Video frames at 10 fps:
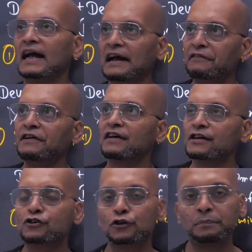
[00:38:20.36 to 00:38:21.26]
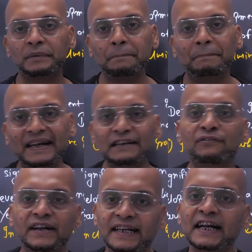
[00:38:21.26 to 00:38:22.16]
everyone should be
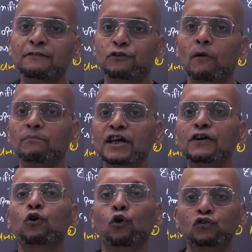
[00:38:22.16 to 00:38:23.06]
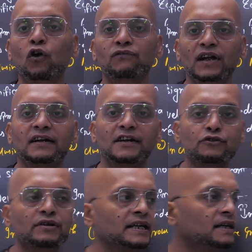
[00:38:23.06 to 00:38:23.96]
benefited from the growth of the
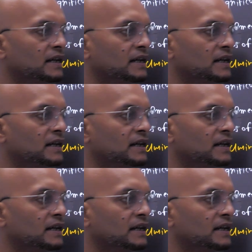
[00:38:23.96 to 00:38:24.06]
country